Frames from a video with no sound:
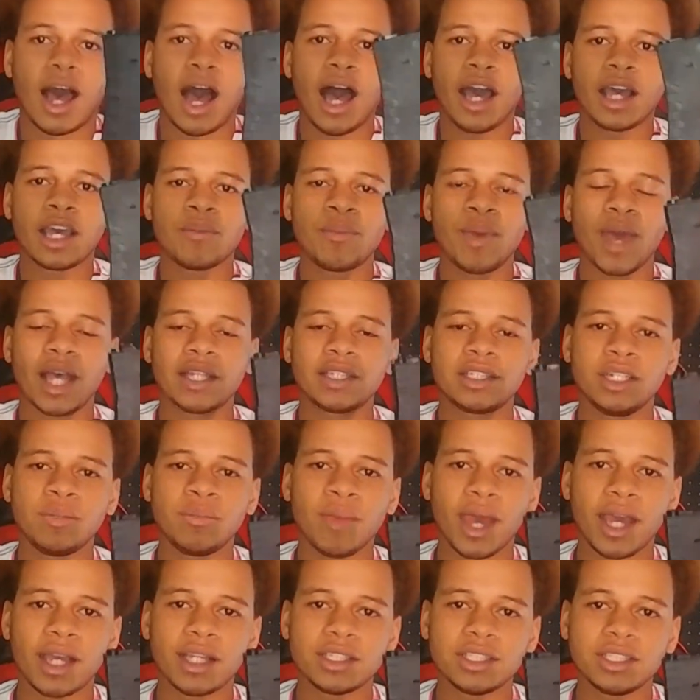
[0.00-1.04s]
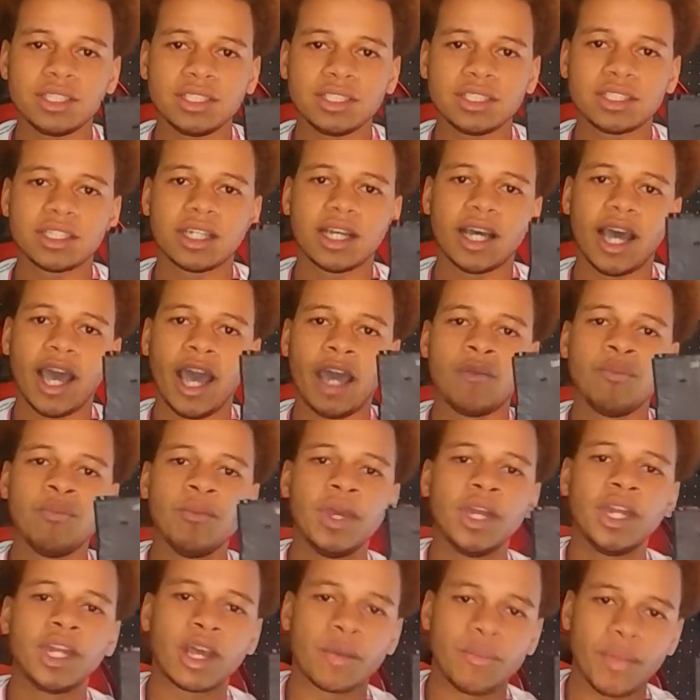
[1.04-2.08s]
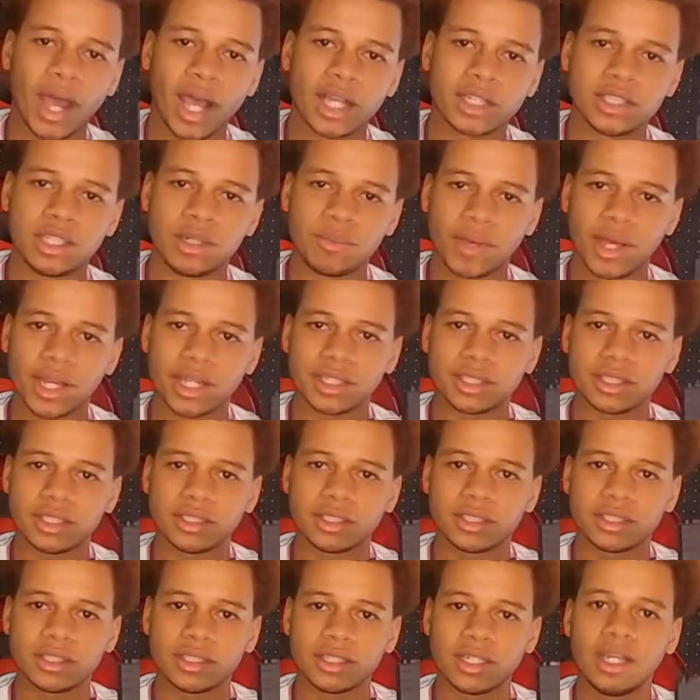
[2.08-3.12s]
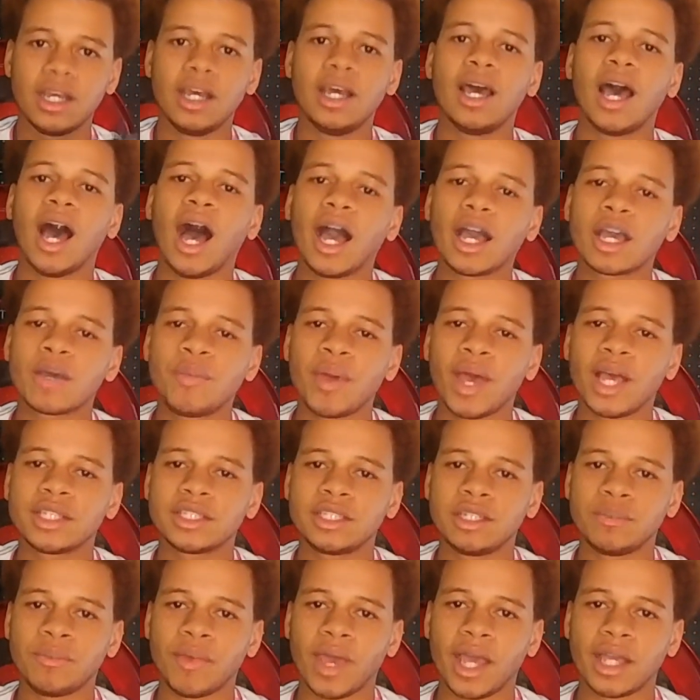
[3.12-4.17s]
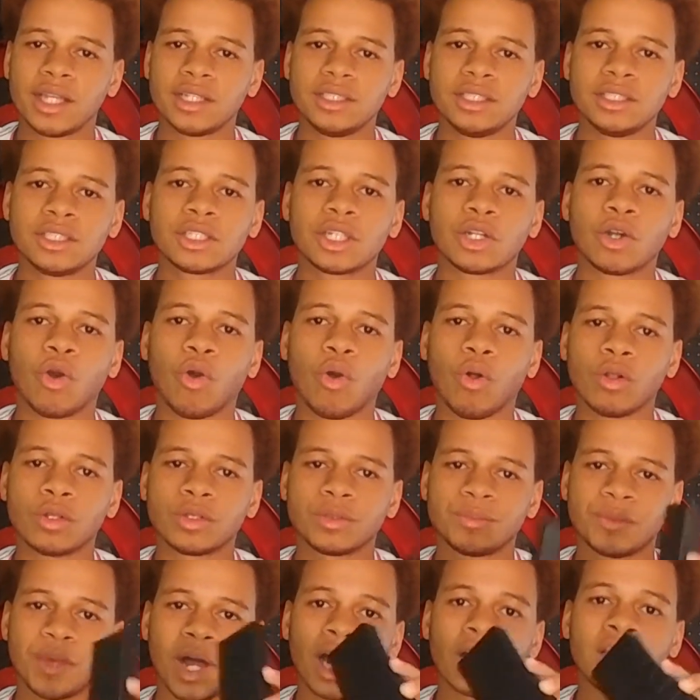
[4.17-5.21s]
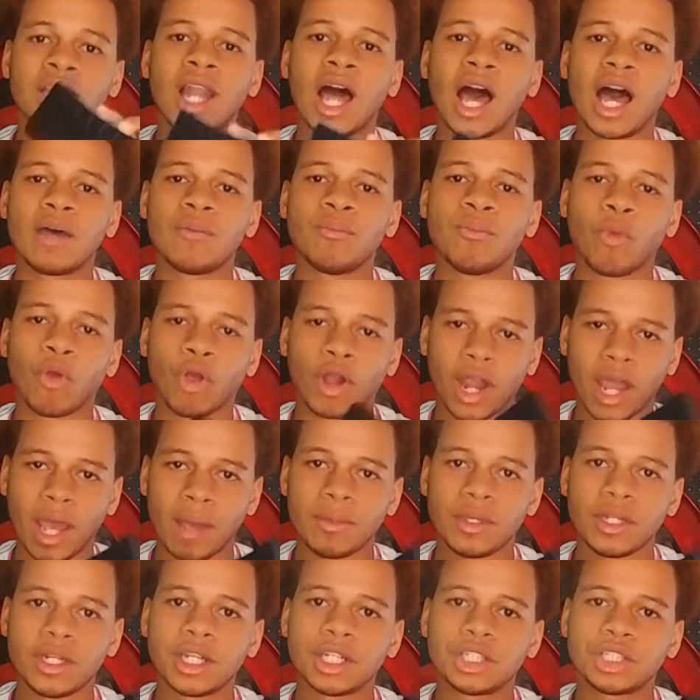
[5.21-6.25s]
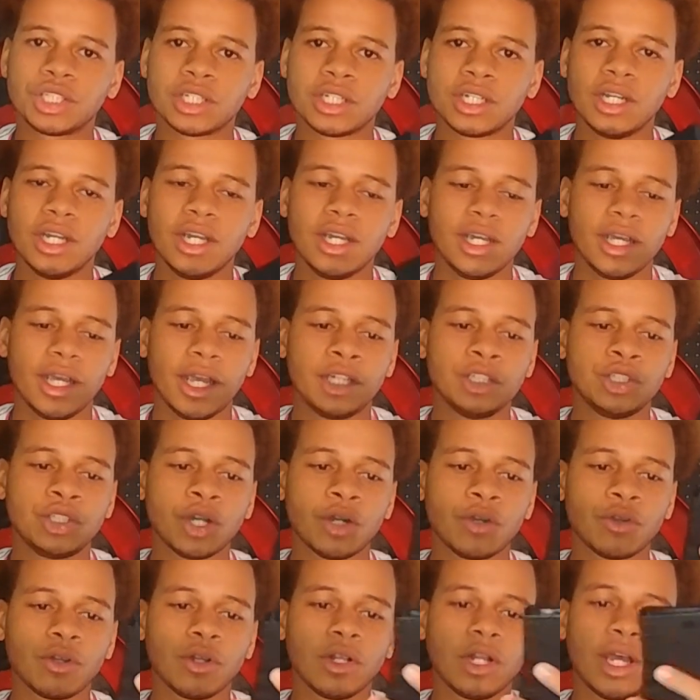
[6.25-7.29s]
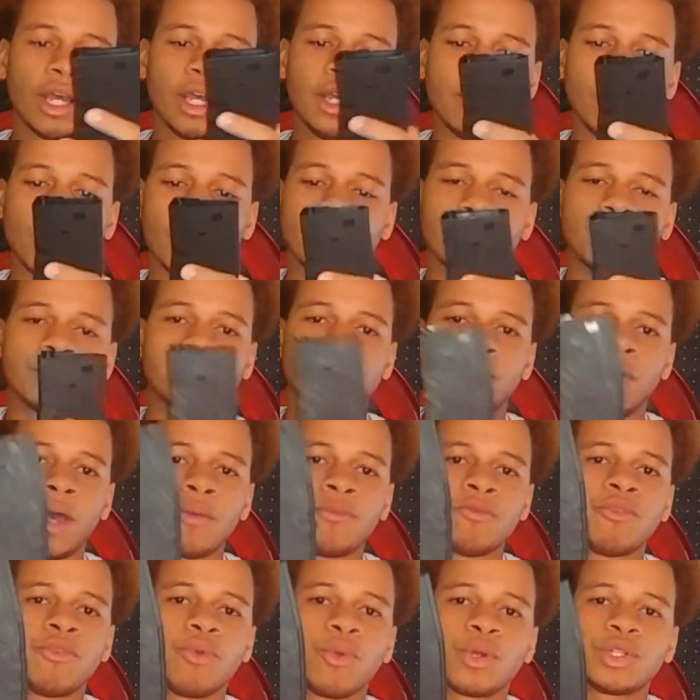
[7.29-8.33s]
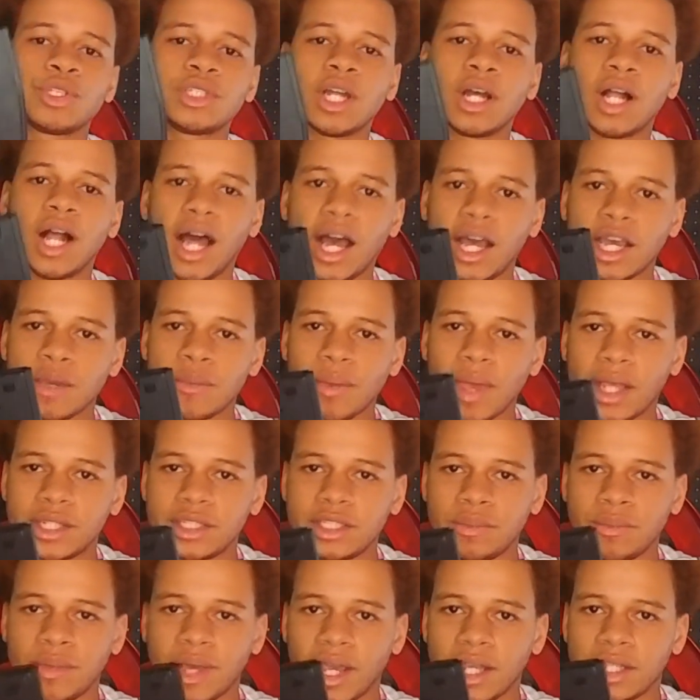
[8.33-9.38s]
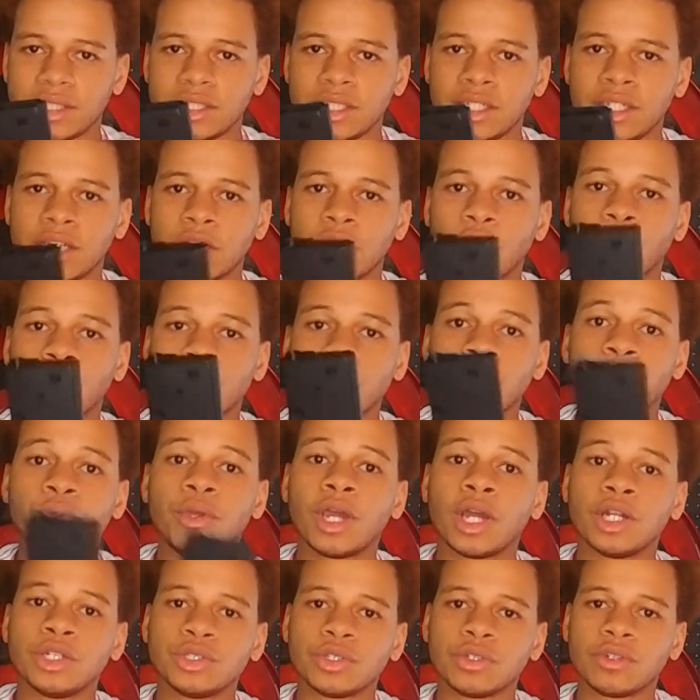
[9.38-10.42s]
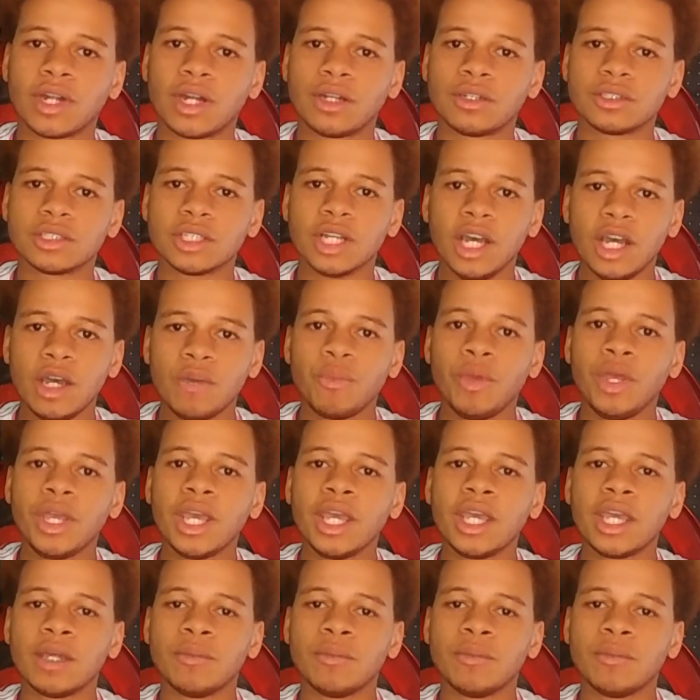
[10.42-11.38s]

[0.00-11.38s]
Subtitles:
high capacity magazines and mid capacity magazines. High capacity magazines can hold a lot more ammunition. In general, a normal M4 style high capacity magazine can hold 300 rounds. But you can